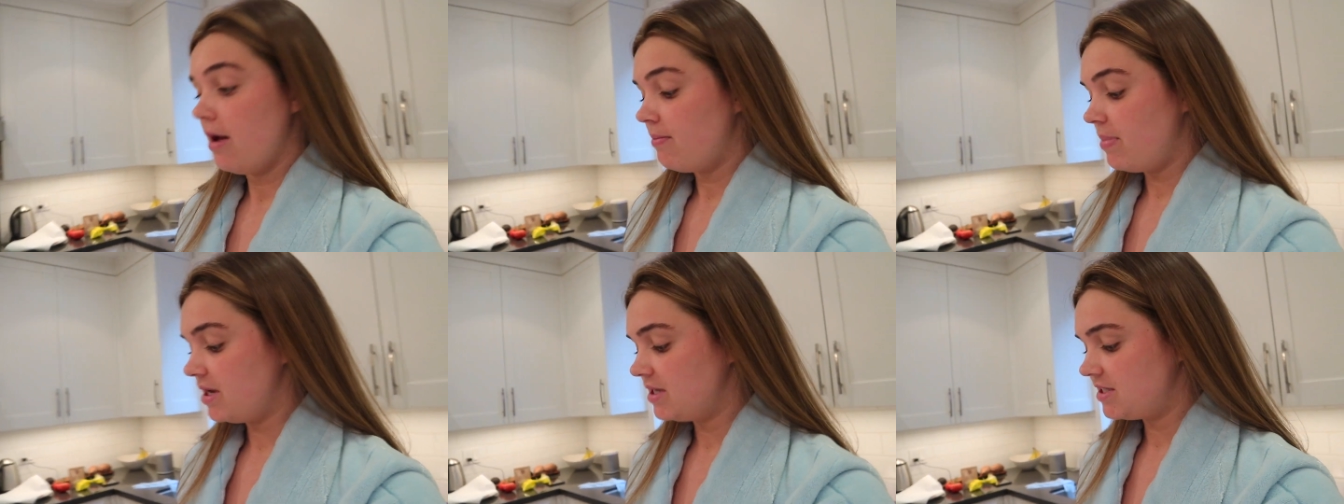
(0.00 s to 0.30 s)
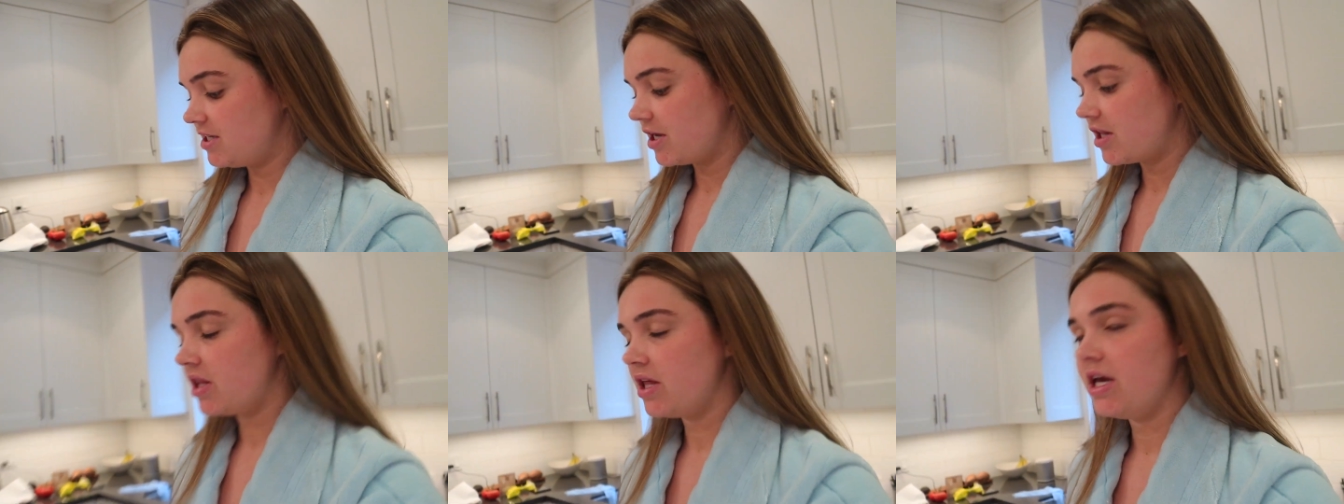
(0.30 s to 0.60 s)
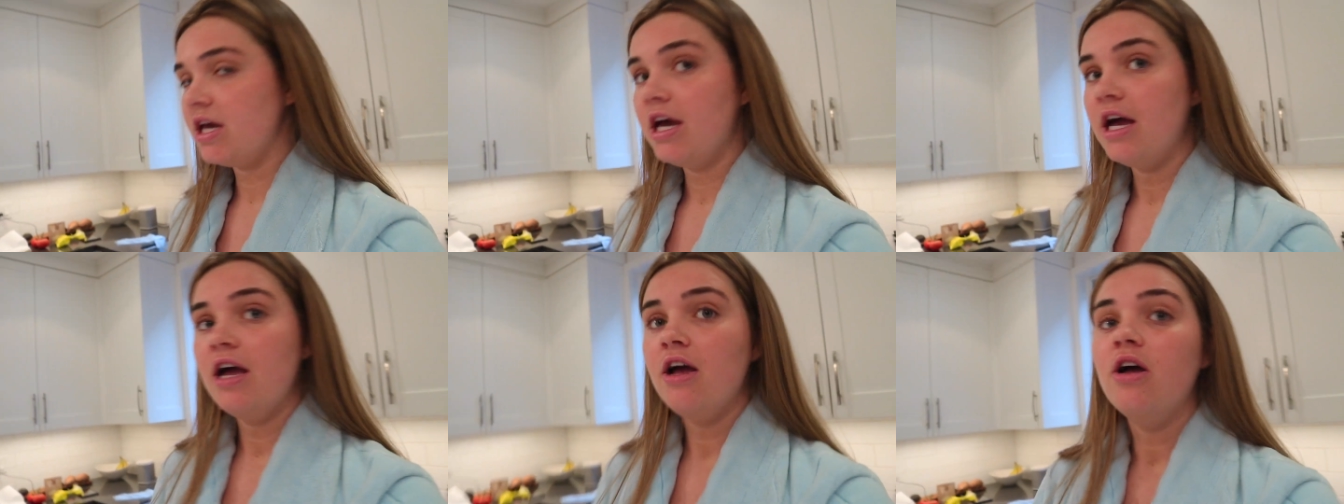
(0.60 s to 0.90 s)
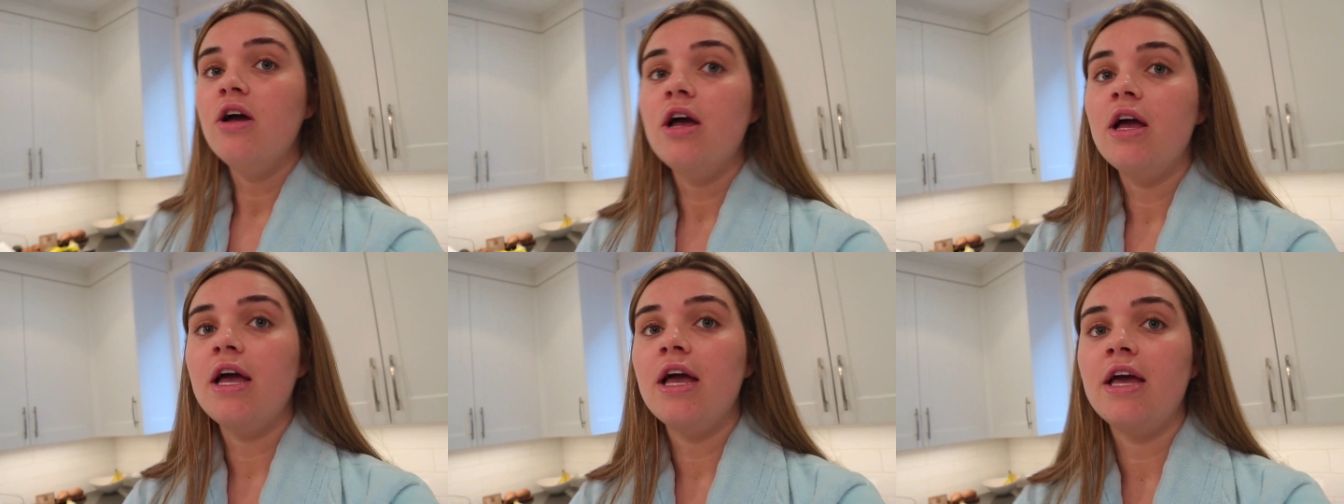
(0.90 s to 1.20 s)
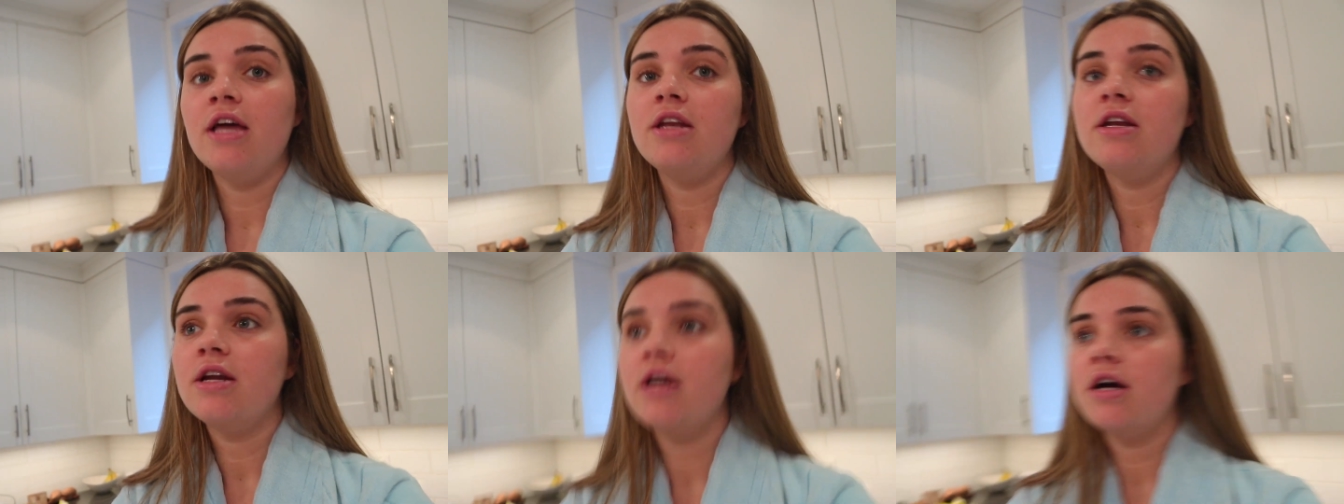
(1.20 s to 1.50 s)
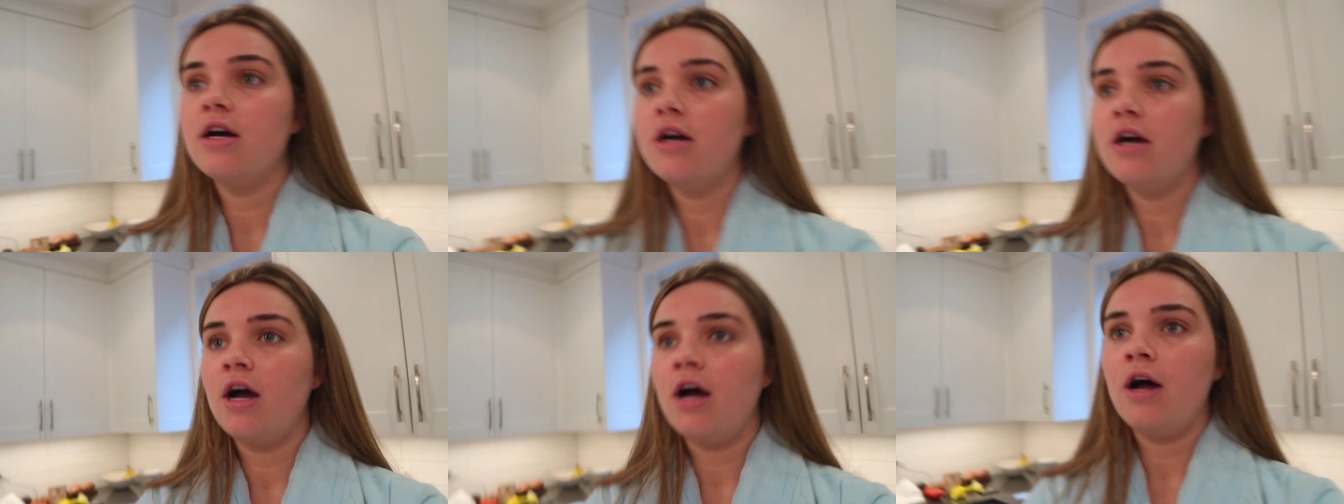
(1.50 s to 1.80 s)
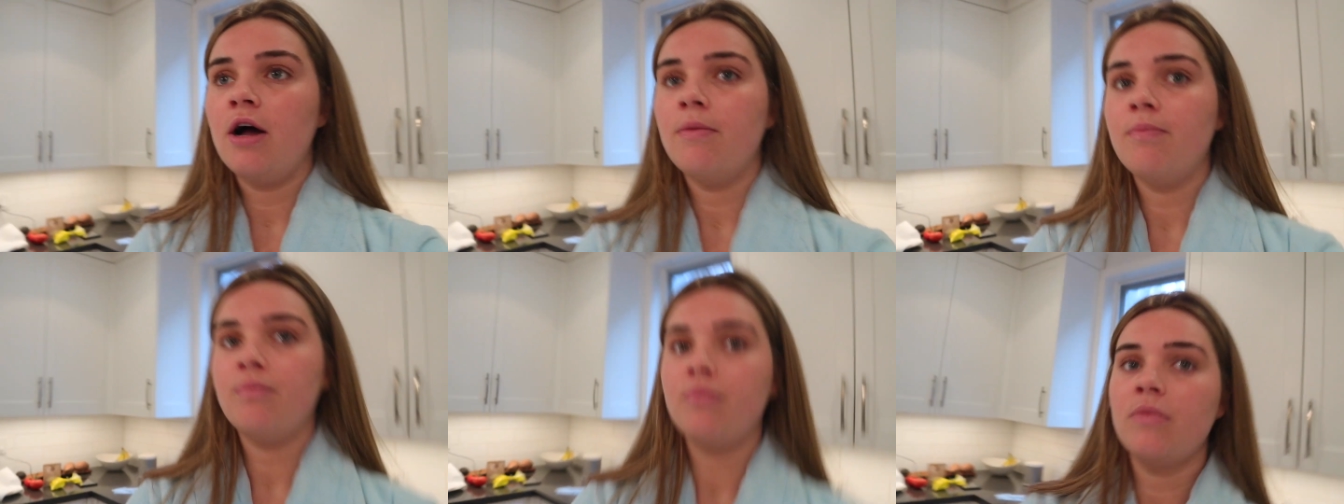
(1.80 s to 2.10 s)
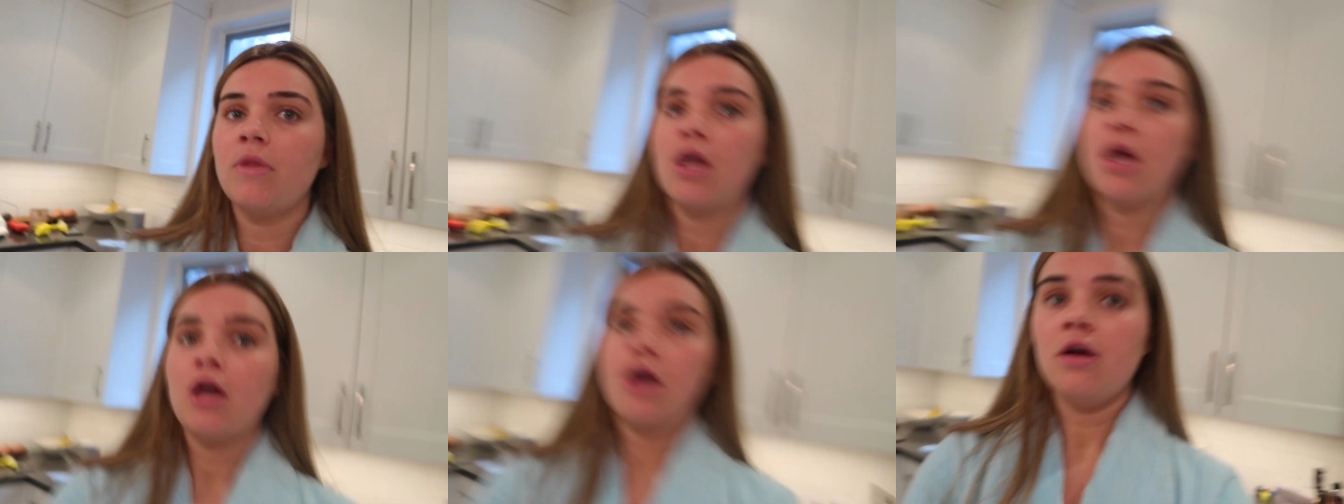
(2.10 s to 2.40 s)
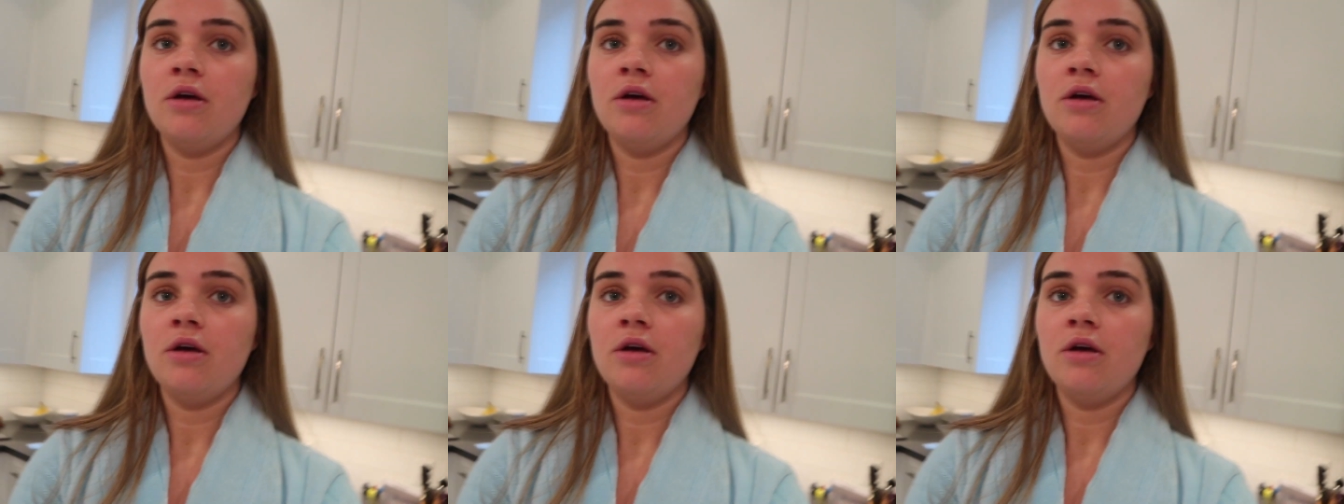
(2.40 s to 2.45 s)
Basically, it um,